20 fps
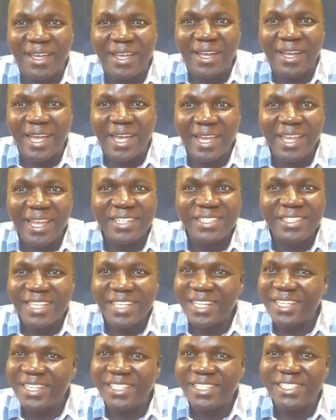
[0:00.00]
Kalan
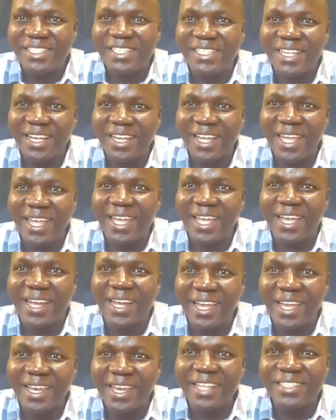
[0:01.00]
says
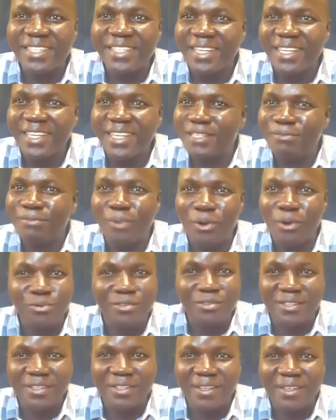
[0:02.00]
both.
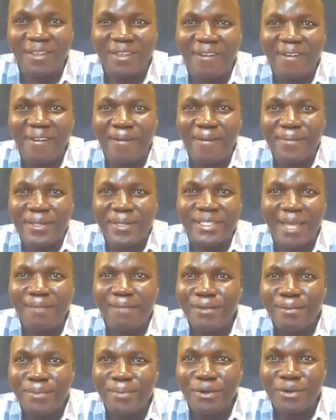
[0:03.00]
It can be
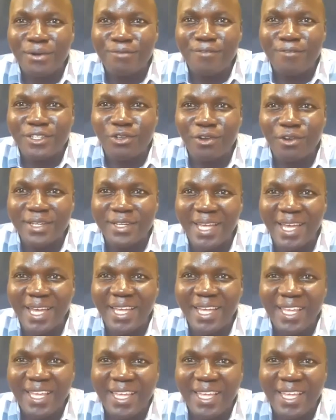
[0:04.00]
both. Victoria,